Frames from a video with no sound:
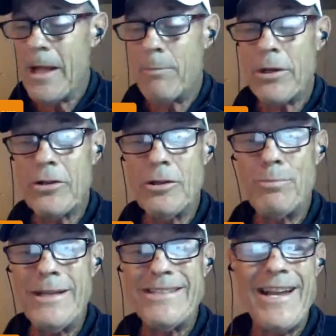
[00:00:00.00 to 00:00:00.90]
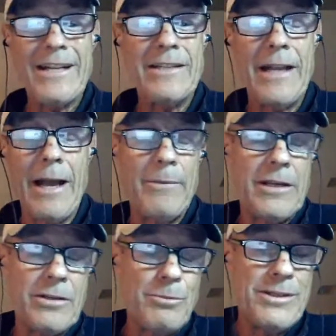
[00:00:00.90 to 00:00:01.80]
But it could be technique. I
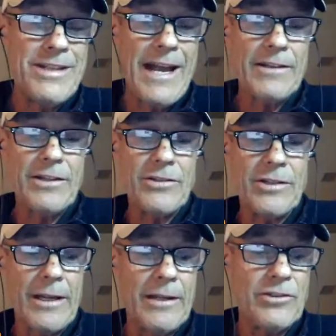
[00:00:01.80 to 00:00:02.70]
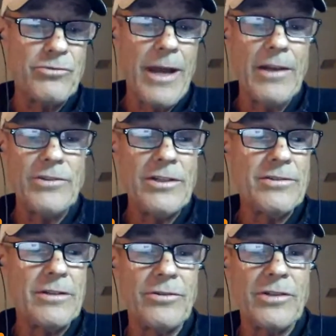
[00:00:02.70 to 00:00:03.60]
mean, it could be tactics and strategies
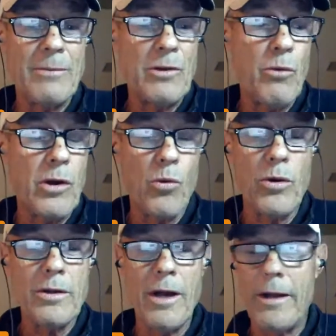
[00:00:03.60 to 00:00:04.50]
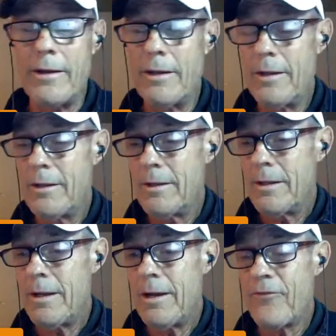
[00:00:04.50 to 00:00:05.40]
that there's something you want to work on
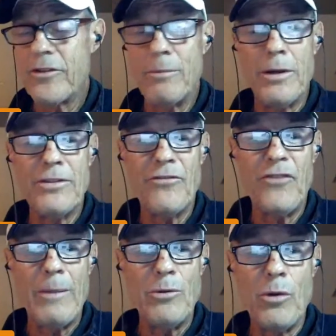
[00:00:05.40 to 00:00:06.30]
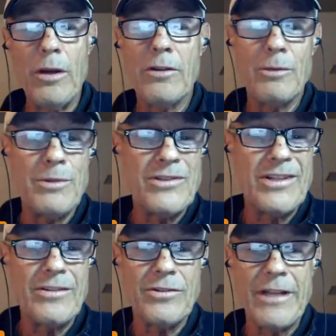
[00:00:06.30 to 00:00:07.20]
for the month of February. Could be
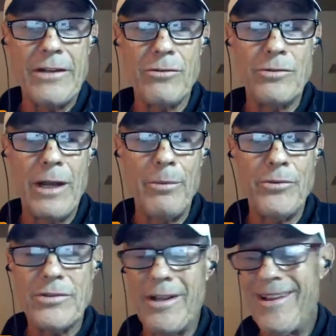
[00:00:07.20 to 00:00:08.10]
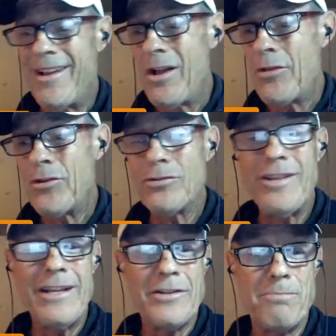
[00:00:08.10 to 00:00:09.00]
singles and or doubles. Third
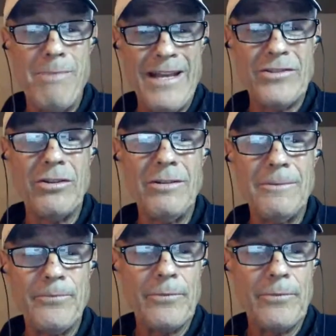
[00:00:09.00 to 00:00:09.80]
thing is mental.